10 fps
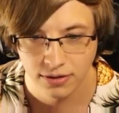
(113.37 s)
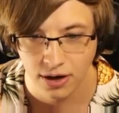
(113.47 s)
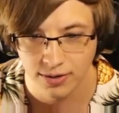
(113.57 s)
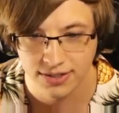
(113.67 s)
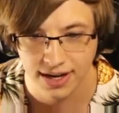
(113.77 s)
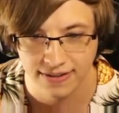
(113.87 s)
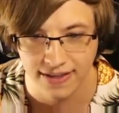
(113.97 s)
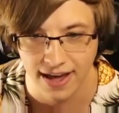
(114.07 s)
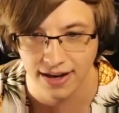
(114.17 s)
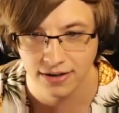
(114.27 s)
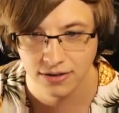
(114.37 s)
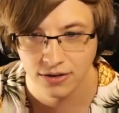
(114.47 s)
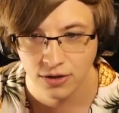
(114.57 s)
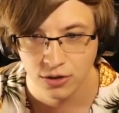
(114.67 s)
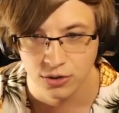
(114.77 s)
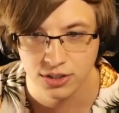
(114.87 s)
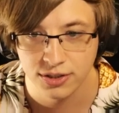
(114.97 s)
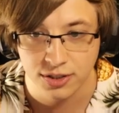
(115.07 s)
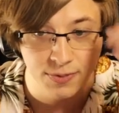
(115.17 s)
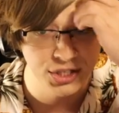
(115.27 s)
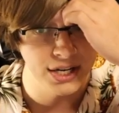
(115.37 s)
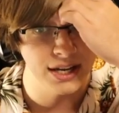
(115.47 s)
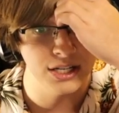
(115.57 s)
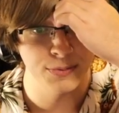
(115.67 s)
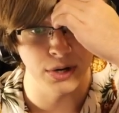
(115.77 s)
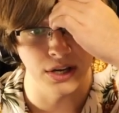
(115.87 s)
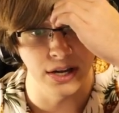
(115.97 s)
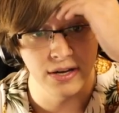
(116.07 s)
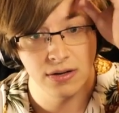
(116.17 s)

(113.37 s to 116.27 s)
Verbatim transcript: Always like that. So this, this machine gun's pretty good.